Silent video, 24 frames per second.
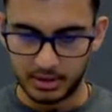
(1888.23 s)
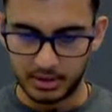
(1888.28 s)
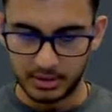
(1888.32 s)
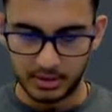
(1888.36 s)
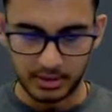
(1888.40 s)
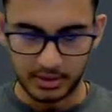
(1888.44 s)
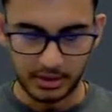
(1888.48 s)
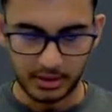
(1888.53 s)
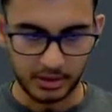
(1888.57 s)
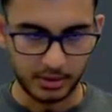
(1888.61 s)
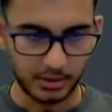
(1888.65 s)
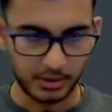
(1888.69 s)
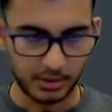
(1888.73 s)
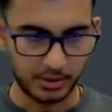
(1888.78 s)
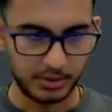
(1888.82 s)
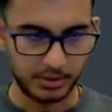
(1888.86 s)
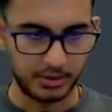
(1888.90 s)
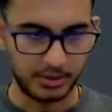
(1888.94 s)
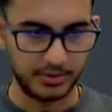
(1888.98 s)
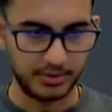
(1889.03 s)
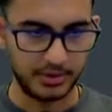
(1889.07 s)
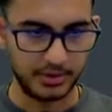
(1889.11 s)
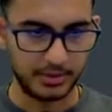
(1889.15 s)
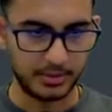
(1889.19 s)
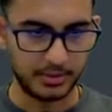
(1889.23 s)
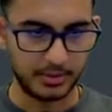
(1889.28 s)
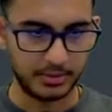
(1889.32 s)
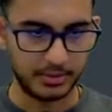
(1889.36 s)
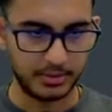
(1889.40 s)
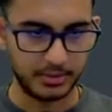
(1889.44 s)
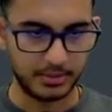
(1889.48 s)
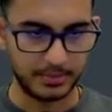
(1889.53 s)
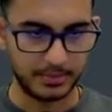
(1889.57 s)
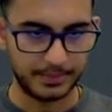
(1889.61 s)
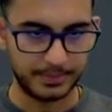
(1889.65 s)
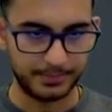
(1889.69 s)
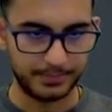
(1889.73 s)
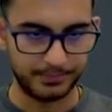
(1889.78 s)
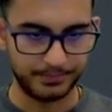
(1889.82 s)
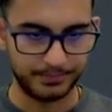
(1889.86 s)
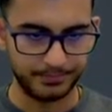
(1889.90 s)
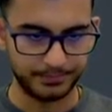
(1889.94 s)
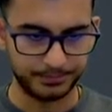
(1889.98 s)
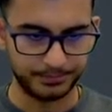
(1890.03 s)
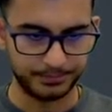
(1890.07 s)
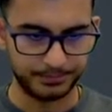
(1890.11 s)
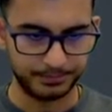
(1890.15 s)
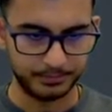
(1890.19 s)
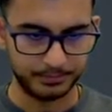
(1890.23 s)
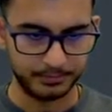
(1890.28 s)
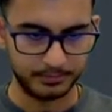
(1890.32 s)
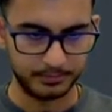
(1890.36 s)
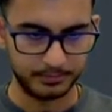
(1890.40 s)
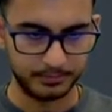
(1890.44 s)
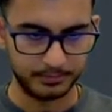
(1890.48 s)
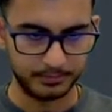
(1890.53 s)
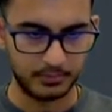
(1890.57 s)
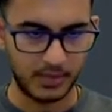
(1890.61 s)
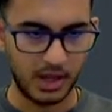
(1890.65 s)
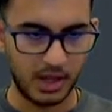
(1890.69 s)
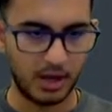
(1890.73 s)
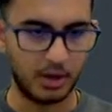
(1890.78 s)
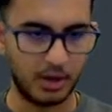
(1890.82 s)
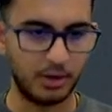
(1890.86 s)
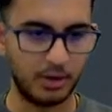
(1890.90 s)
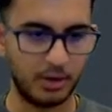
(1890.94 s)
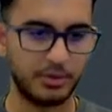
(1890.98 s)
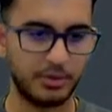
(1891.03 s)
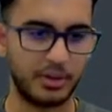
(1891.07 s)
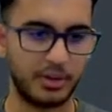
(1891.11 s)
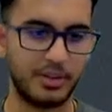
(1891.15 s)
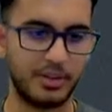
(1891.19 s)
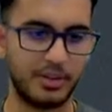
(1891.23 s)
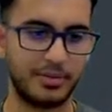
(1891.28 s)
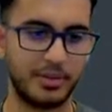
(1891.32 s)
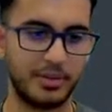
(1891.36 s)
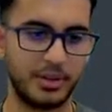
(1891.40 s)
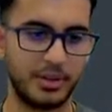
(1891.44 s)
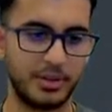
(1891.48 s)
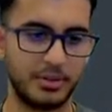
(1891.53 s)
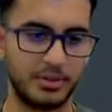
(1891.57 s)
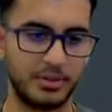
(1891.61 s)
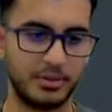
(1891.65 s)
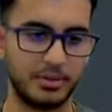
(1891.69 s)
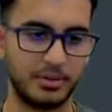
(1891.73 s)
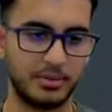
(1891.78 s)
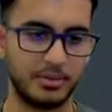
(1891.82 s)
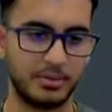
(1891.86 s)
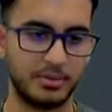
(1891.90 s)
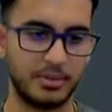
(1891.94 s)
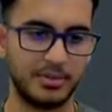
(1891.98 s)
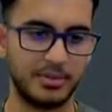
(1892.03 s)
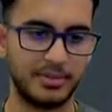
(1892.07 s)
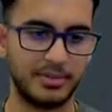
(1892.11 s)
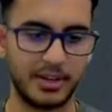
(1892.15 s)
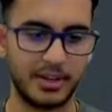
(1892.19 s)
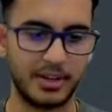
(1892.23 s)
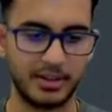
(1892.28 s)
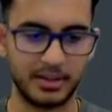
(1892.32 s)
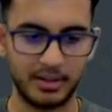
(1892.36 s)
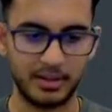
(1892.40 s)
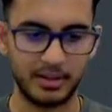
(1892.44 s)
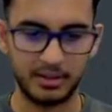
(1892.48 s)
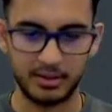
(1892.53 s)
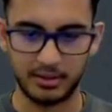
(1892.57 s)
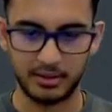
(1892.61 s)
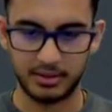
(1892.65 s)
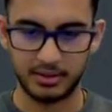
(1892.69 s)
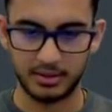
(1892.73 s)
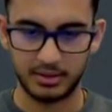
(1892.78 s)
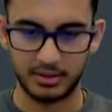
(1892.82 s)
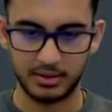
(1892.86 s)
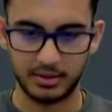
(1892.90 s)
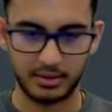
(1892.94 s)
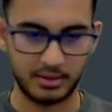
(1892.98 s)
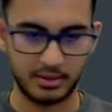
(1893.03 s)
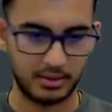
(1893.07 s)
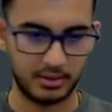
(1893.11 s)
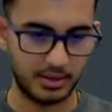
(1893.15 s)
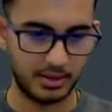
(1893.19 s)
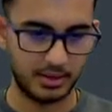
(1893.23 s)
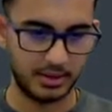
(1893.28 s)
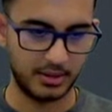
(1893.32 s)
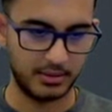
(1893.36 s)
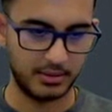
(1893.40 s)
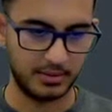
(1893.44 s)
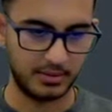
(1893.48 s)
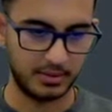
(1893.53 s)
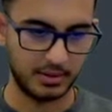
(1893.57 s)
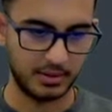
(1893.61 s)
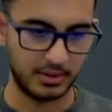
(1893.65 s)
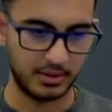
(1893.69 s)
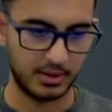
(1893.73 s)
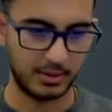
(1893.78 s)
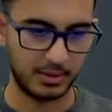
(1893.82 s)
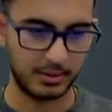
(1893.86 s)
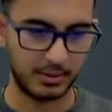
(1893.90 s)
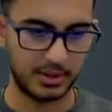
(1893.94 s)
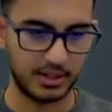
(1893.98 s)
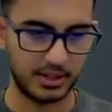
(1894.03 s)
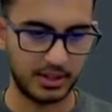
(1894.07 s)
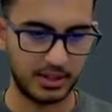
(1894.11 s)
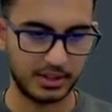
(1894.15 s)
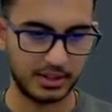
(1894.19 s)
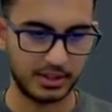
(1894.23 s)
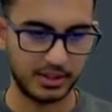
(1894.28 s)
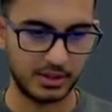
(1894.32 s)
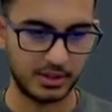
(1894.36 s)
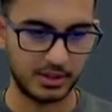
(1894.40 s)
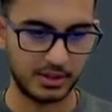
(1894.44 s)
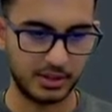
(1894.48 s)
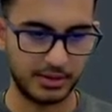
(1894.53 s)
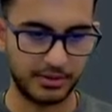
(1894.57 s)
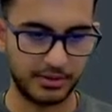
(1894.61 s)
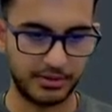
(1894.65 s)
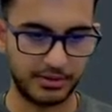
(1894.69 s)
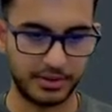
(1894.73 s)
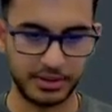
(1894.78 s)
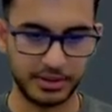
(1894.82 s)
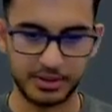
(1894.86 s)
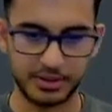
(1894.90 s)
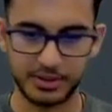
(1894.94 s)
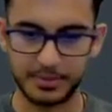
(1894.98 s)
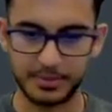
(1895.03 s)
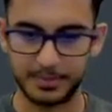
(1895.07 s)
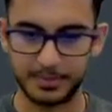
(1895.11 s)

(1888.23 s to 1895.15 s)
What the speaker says: Encode review. Oh, sorry, I forgot to define this. Right? Now we can actually call this function.